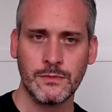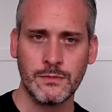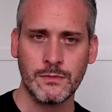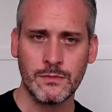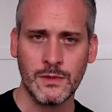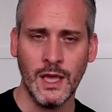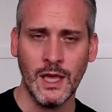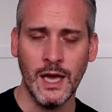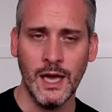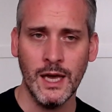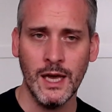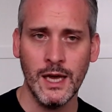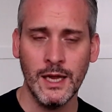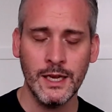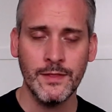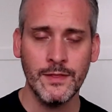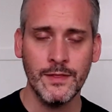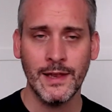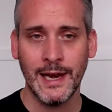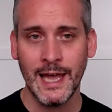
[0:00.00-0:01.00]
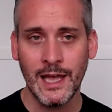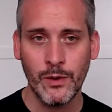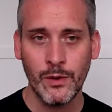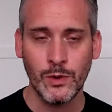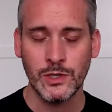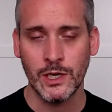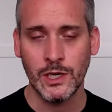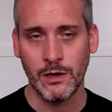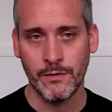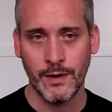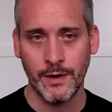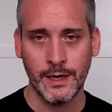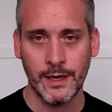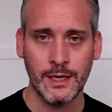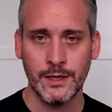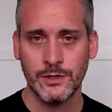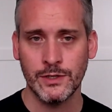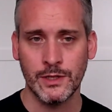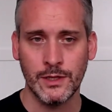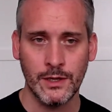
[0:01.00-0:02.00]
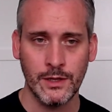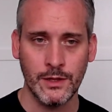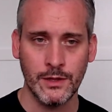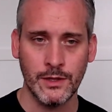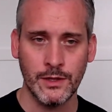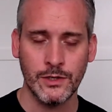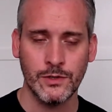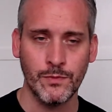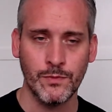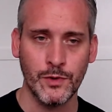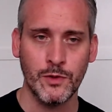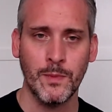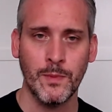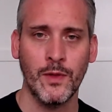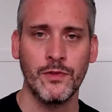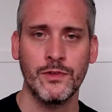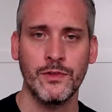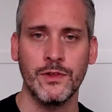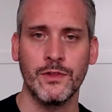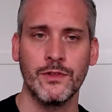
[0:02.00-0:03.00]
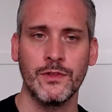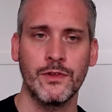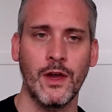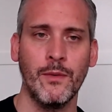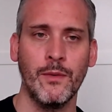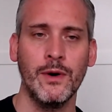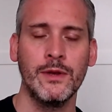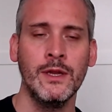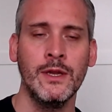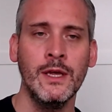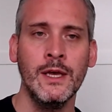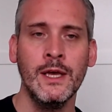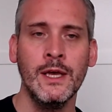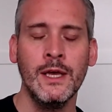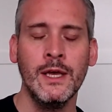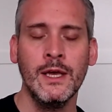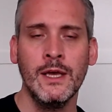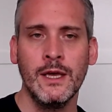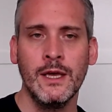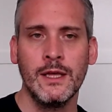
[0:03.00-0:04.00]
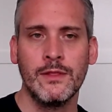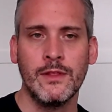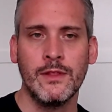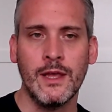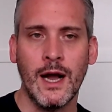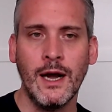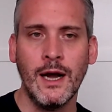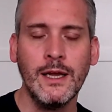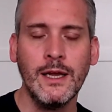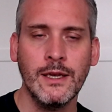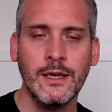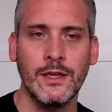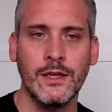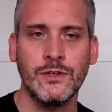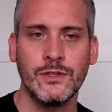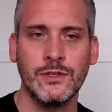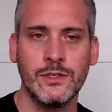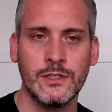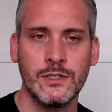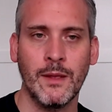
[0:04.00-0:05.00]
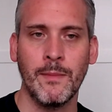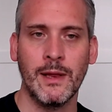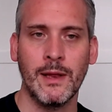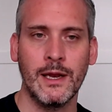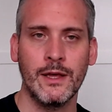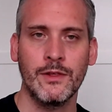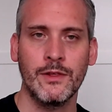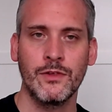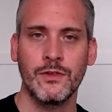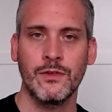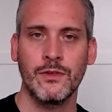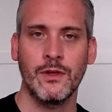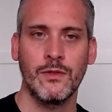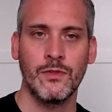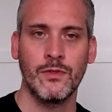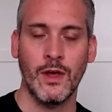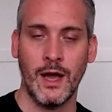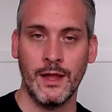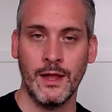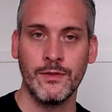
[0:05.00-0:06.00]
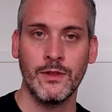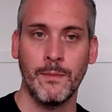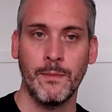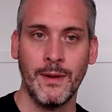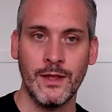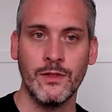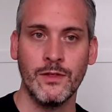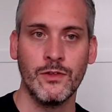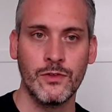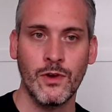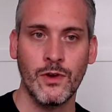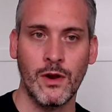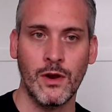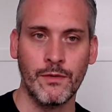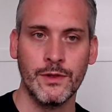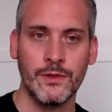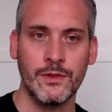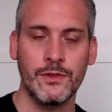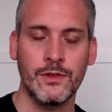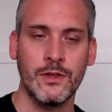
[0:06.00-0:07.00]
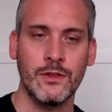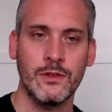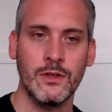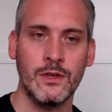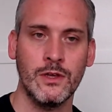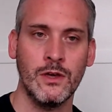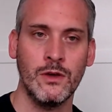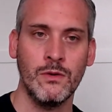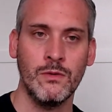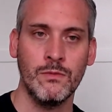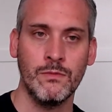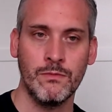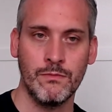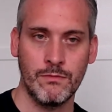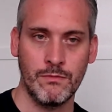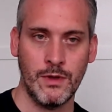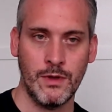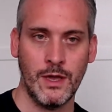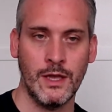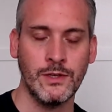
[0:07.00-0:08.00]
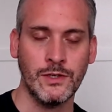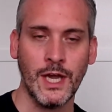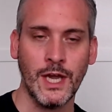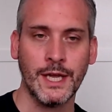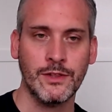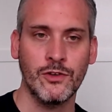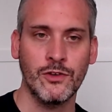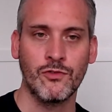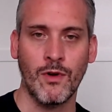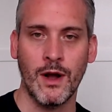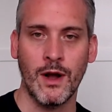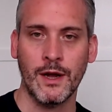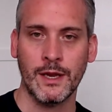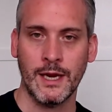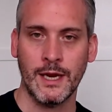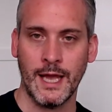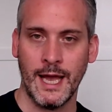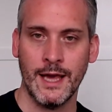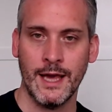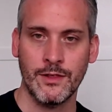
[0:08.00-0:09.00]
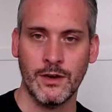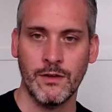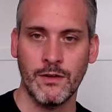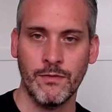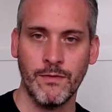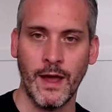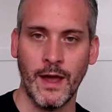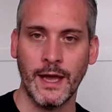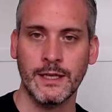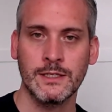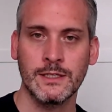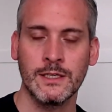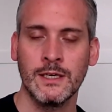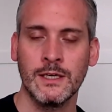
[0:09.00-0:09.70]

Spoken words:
And in the language here of unconditioned, conditioned responses and so on, the unconditioned stimulus that underpins tolerance is that you inject a drug and it has an effect.